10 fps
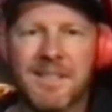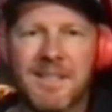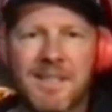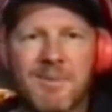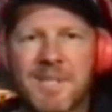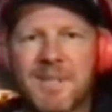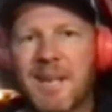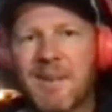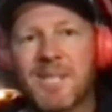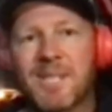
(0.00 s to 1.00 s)

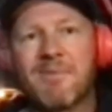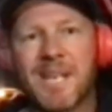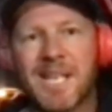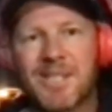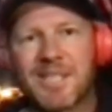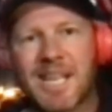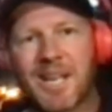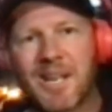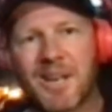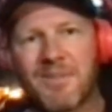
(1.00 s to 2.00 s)
that was it really. Just that
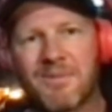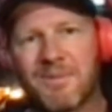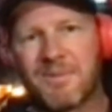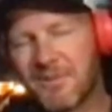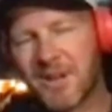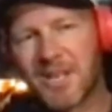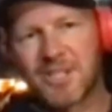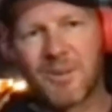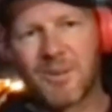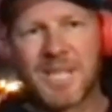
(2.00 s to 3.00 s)
kind of first
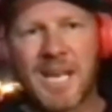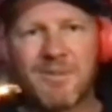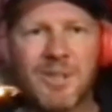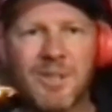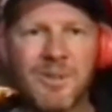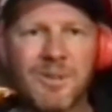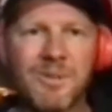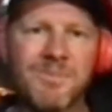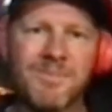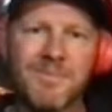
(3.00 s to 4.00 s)
jobs out of school,
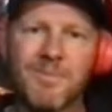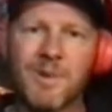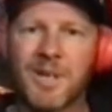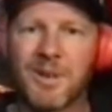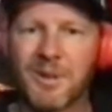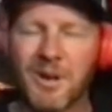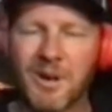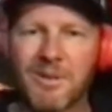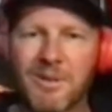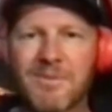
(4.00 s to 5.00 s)
working on
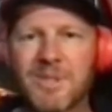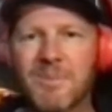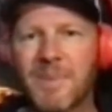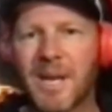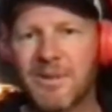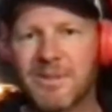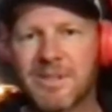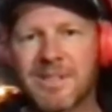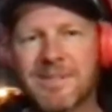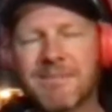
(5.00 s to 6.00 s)
coral reefs and boats.
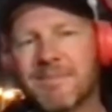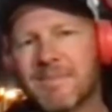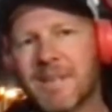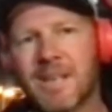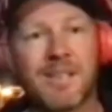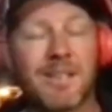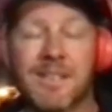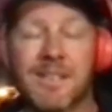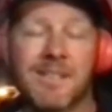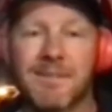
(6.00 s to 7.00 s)
And I
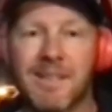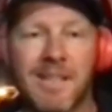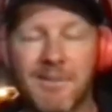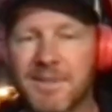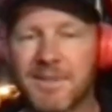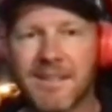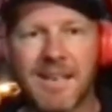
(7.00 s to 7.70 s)
loved it.